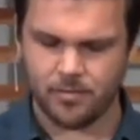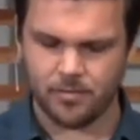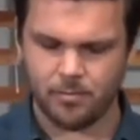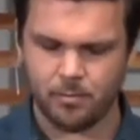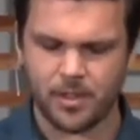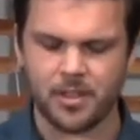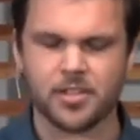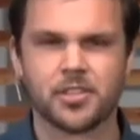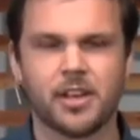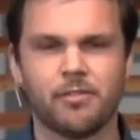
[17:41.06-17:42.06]
but they're
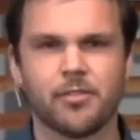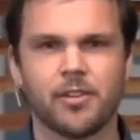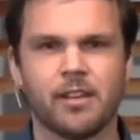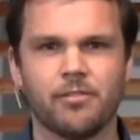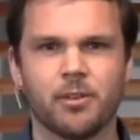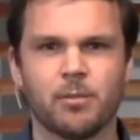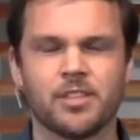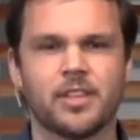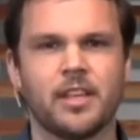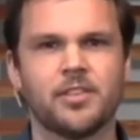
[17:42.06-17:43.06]
suffering from a
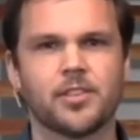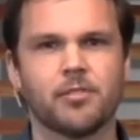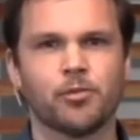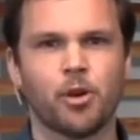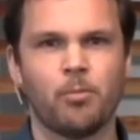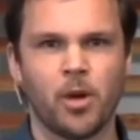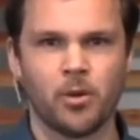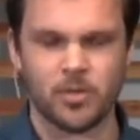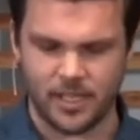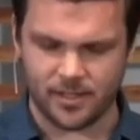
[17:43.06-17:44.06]
sense of
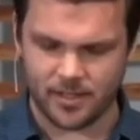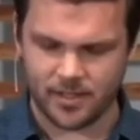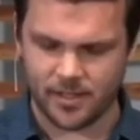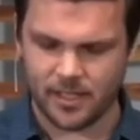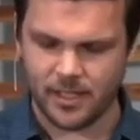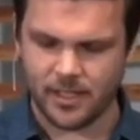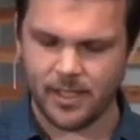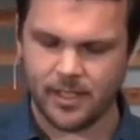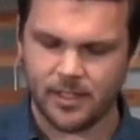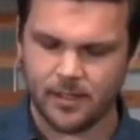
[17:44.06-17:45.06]
remoteness.
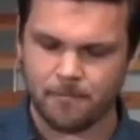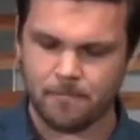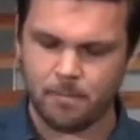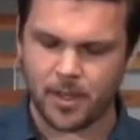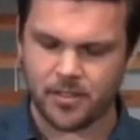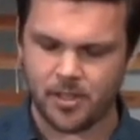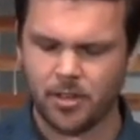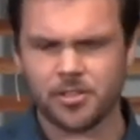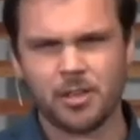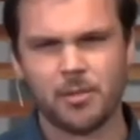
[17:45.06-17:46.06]
To know
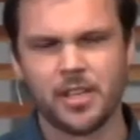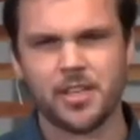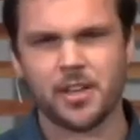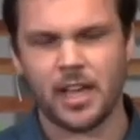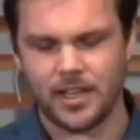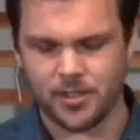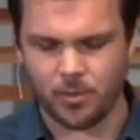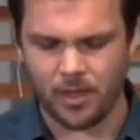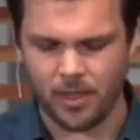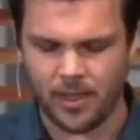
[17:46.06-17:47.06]
something in your head is
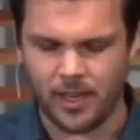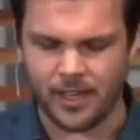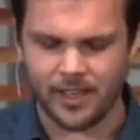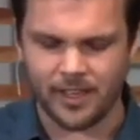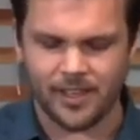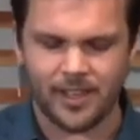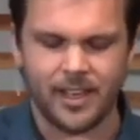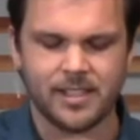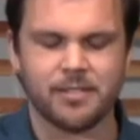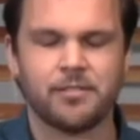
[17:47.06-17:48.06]
one thing,
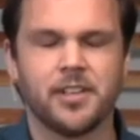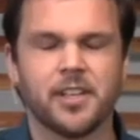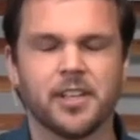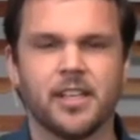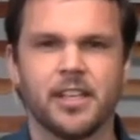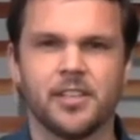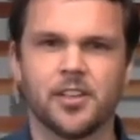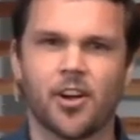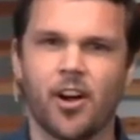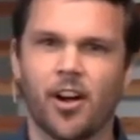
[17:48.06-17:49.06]
and to feel it in
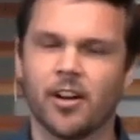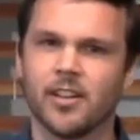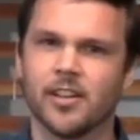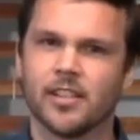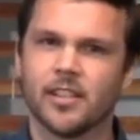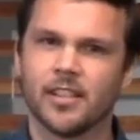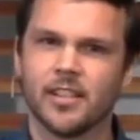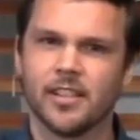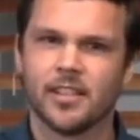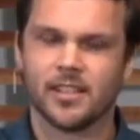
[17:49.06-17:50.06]
your heart
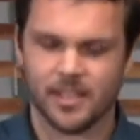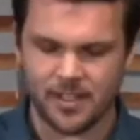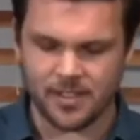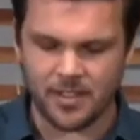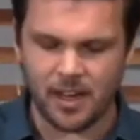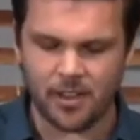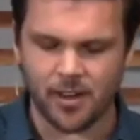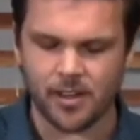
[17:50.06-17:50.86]
is another.